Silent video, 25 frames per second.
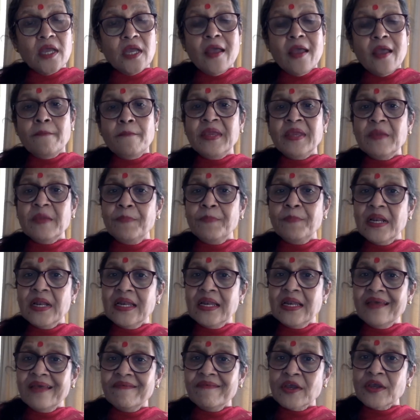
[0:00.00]
People
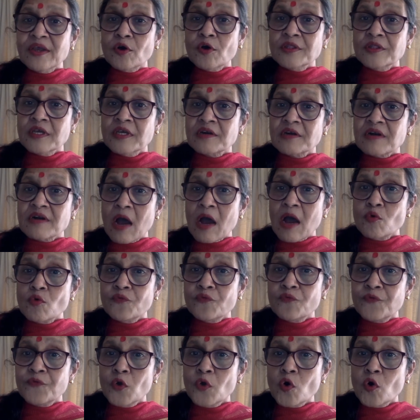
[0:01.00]
living on the ground
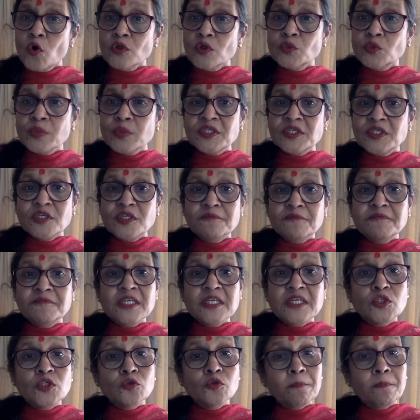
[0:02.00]
floors were shifted
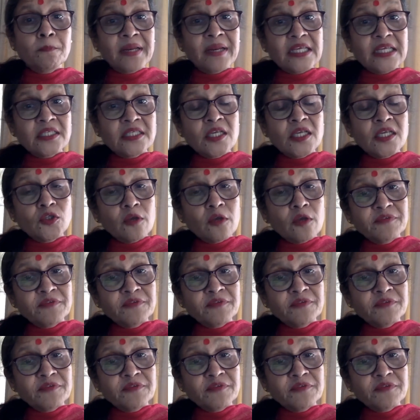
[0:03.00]
to places of